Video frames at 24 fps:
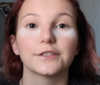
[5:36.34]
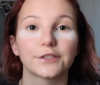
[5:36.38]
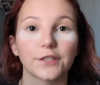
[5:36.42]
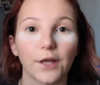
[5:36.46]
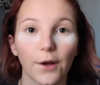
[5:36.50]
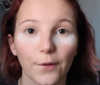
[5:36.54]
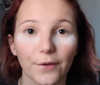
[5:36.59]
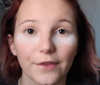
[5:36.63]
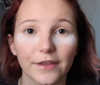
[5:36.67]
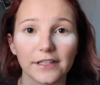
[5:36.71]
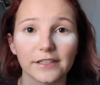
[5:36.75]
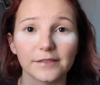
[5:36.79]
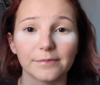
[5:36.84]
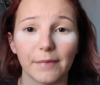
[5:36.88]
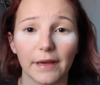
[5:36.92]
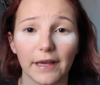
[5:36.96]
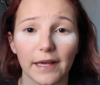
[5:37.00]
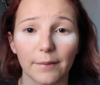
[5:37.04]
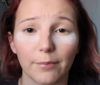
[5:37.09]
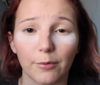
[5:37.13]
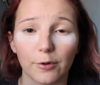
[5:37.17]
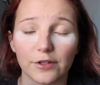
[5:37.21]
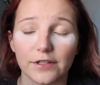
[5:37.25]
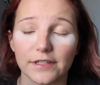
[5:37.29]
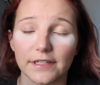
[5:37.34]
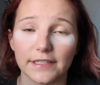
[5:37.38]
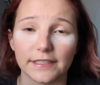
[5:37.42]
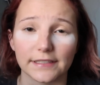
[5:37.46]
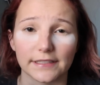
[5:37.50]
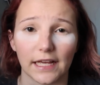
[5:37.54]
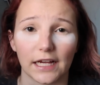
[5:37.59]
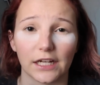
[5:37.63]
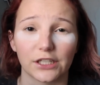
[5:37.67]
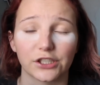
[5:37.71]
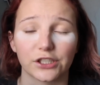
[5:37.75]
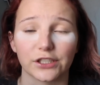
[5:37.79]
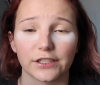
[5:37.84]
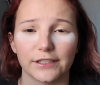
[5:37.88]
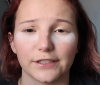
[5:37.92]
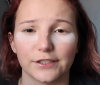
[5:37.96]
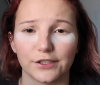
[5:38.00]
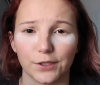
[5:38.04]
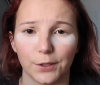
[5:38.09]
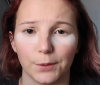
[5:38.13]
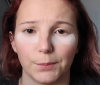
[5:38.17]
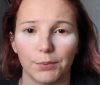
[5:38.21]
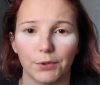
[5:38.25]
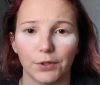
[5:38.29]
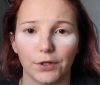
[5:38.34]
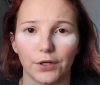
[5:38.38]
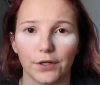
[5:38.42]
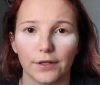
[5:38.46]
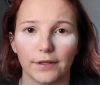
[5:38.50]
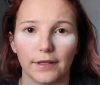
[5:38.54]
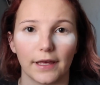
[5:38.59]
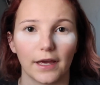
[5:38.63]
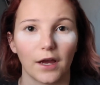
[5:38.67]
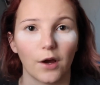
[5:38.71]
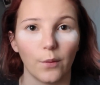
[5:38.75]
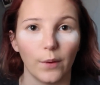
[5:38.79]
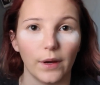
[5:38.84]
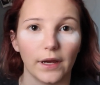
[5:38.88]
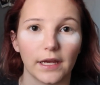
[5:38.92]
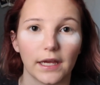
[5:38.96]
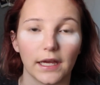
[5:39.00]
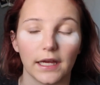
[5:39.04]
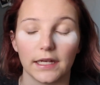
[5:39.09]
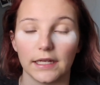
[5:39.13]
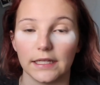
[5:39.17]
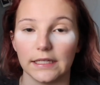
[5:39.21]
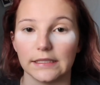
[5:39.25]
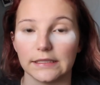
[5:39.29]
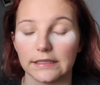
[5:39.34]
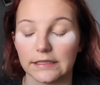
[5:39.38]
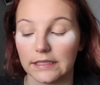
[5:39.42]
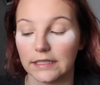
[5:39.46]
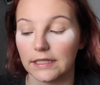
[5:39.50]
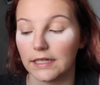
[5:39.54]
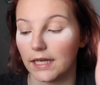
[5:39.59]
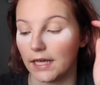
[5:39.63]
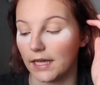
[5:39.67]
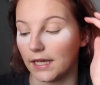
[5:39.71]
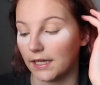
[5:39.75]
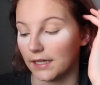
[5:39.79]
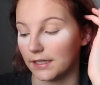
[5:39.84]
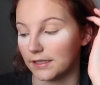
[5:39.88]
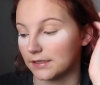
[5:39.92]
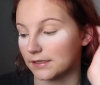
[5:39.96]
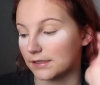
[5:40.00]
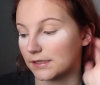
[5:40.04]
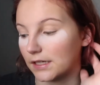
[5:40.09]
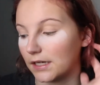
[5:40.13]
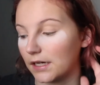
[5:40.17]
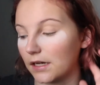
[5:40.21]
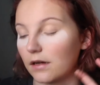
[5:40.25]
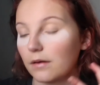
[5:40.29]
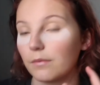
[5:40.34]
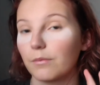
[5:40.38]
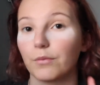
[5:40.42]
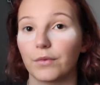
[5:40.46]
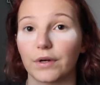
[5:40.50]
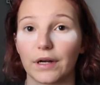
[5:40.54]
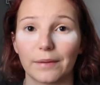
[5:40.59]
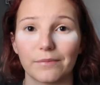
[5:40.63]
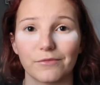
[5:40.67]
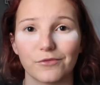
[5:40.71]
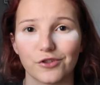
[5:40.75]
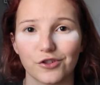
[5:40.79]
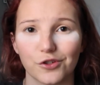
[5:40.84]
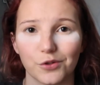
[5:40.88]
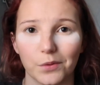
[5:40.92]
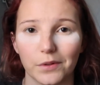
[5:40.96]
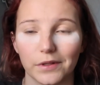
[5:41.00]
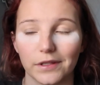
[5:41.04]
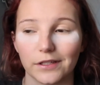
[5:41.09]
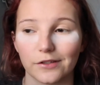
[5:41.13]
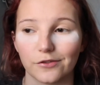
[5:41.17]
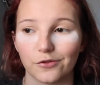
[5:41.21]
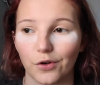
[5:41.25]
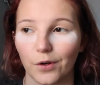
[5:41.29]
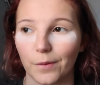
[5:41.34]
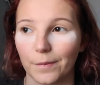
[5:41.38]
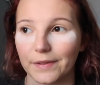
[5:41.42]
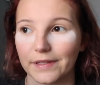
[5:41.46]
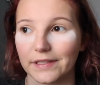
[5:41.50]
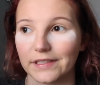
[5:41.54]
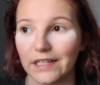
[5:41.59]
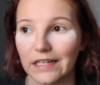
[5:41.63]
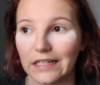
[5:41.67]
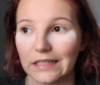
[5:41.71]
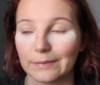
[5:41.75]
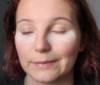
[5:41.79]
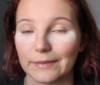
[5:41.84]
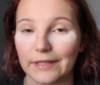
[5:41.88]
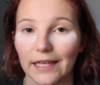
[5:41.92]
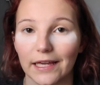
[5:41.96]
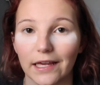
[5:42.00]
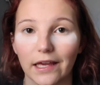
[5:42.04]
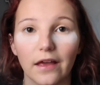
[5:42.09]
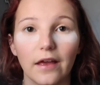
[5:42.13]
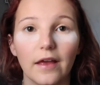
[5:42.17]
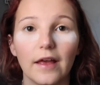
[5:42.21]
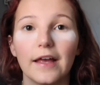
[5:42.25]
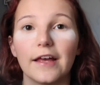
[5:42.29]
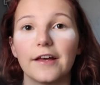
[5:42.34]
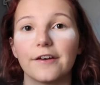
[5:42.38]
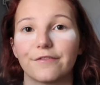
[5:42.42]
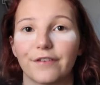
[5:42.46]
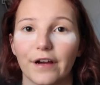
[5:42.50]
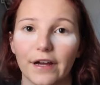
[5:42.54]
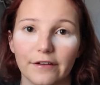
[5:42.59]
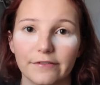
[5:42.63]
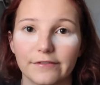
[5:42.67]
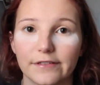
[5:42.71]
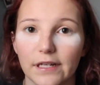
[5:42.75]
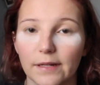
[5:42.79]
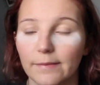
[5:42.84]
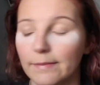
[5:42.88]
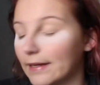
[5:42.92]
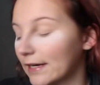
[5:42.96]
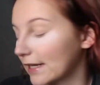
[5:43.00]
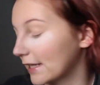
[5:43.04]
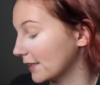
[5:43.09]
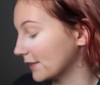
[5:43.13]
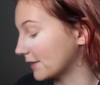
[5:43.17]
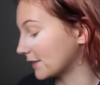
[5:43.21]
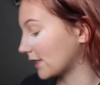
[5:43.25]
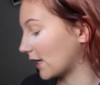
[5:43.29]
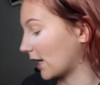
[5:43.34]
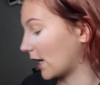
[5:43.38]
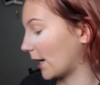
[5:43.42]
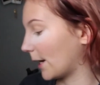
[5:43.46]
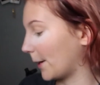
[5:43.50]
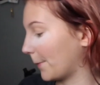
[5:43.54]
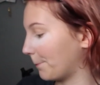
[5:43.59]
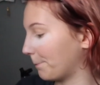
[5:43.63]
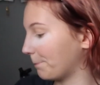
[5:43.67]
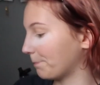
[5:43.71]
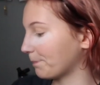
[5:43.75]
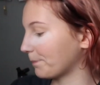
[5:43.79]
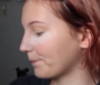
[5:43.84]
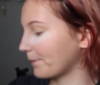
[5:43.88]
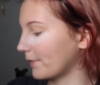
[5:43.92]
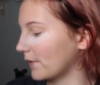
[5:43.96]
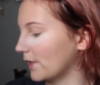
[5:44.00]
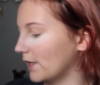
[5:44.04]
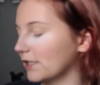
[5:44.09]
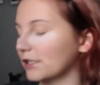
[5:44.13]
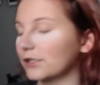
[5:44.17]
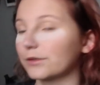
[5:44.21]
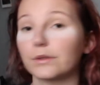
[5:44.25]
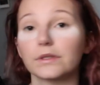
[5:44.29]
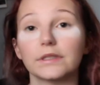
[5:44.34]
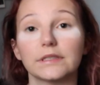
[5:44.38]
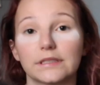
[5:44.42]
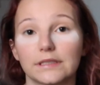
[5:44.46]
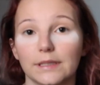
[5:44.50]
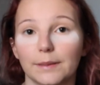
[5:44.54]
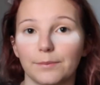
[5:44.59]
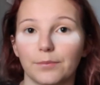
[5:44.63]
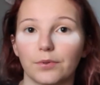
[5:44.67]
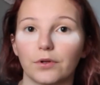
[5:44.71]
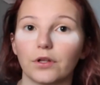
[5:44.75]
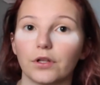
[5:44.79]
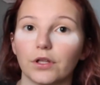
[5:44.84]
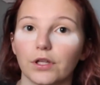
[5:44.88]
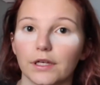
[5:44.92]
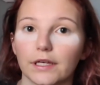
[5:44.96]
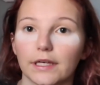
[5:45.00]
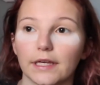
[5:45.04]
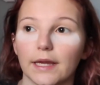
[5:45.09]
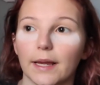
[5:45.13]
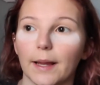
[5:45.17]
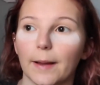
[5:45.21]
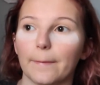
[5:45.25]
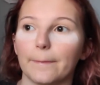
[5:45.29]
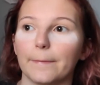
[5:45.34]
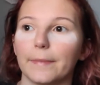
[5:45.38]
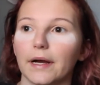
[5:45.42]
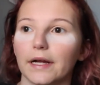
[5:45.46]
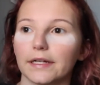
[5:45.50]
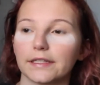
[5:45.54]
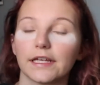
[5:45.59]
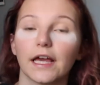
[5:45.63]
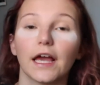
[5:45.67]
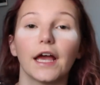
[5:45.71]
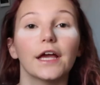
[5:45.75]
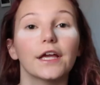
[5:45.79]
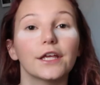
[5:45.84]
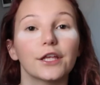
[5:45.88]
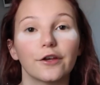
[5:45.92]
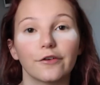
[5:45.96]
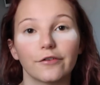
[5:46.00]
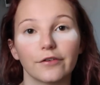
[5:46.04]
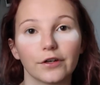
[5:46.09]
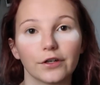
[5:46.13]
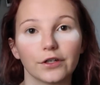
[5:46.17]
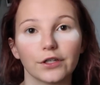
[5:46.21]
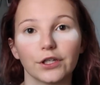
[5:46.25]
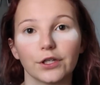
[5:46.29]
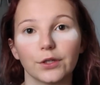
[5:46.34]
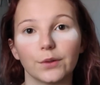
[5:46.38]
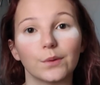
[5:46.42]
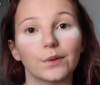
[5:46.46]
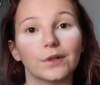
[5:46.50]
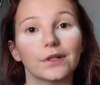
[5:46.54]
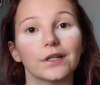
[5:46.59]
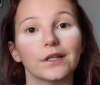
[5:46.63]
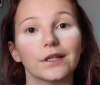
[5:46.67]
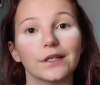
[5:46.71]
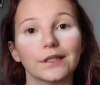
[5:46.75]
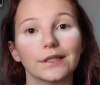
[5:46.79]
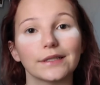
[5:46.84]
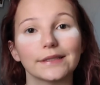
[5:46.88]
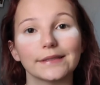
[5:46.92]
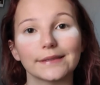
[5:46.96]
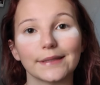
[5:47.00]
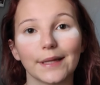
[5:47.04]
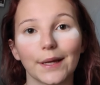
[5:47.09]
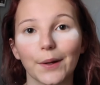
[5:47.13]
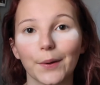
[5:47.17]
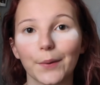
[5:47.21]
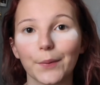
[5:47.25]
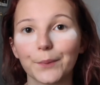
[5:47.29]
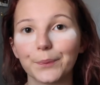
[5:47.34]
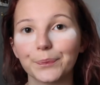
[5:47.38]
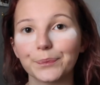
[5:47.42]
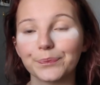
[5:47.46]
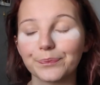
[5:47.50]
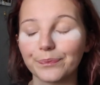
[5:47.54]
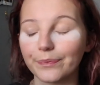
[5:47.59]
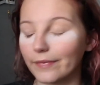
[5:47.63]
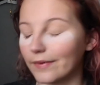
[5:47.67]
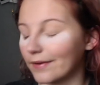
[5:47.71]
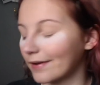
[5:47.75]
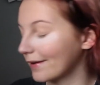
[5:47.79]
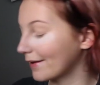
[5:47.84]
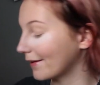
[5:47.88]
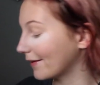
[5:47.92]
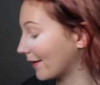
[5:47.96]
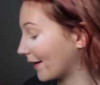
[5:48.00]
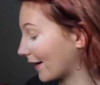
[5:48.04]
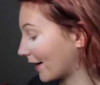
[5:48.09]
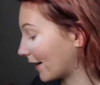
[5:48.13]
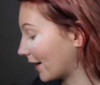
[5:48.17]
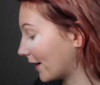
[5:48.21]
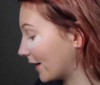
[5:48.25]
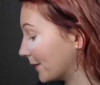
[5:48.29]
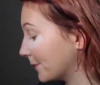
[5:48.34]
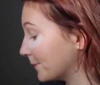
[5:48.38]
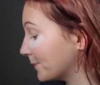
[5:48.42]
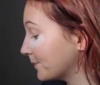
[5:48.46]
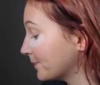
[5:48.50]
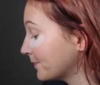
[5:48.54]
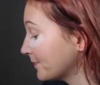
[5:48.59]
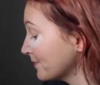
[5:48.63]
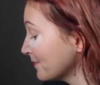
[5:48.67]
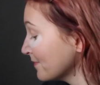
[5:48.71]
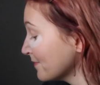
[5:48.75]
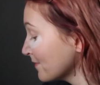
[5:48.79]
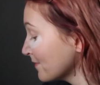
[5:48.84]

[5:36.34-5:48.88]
So this makeup routine is actually super like quick and easy and um, when I'm just doing this normally takes me like 5-10 minutes um, and it's really simple looking but you feel cute. So yeah, um,